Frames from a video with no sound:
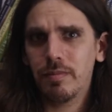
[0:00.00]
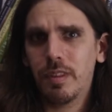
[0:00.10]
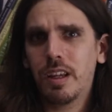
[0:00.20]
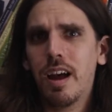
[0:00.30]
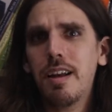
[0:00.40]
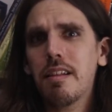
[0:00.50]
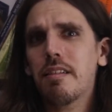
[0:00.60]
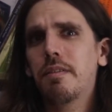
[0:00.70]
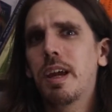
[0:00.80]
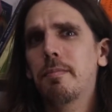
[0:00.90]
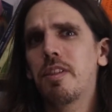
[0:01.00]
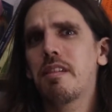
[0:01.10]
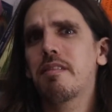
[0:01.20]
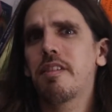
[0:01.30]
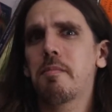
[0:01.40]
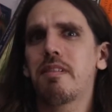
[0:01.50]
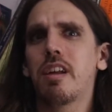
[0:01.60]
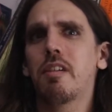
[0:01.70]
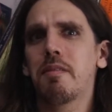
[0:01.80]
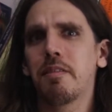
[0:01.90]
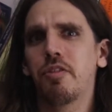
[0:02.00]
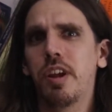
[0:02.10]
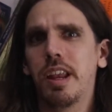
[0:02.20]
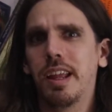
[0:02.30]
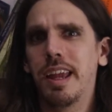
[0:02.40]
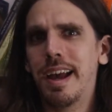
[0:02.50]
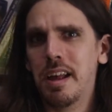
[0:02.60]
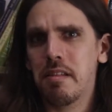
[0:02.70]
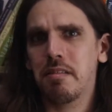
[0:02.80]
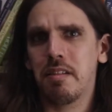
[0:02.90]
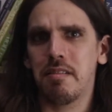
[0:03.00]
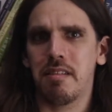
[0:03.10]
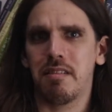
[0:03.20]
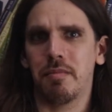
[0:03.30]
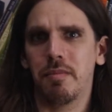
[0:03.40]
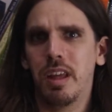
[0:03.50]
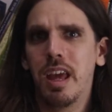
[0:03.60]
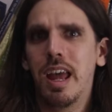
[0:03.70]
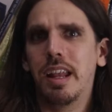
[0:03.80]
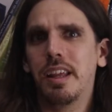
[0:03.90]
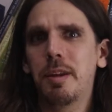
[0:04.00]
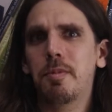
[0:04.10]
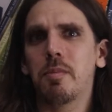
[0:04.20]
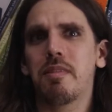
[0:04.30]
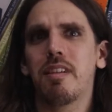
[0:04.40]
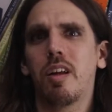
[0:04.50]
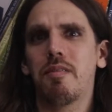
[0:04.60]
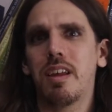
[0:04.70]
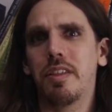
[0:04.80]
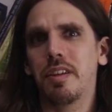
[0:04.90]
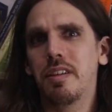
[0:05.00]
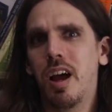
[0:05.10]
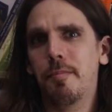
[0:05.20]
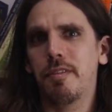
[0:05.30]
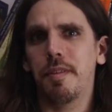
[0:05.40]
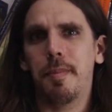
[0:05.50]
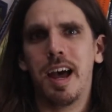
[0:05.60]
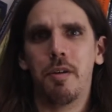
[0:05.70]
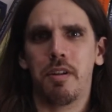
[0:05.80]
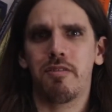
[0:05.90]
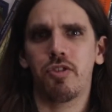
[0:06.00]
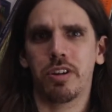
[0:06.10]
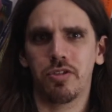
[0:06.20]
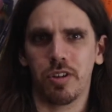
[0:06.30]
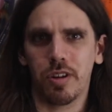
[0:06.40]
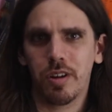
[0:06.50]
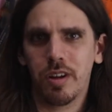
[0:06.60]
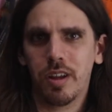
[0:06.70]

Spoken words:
The gods have kept this to themselves to create a caste system and keep themselves at the top of the power structure.